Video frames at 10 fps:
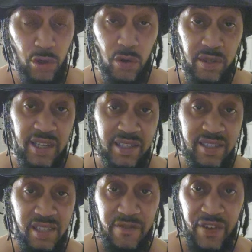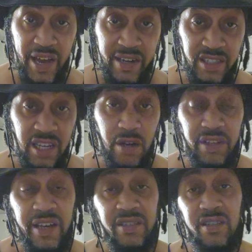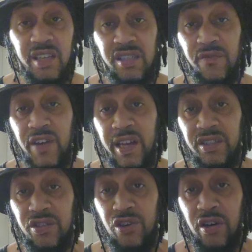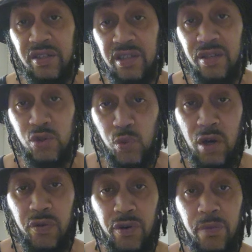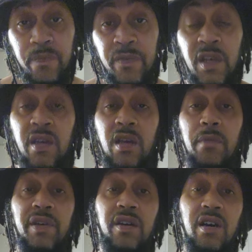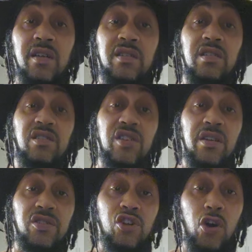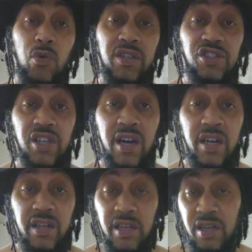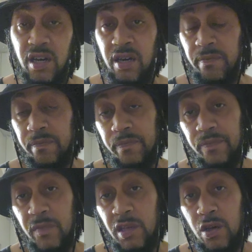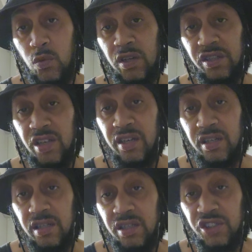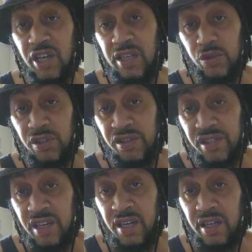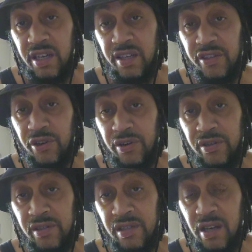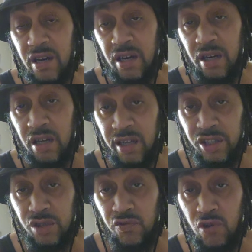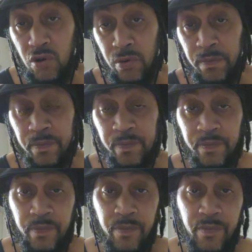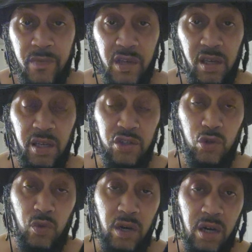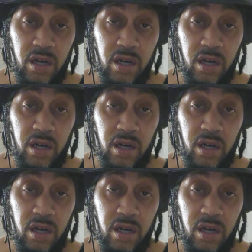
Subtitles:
that's an advantage. Now, there's a disadvantage to dark skin as well, though. Because the sun is always shining, and when the sun shines on your skin, it turns the cholesterol into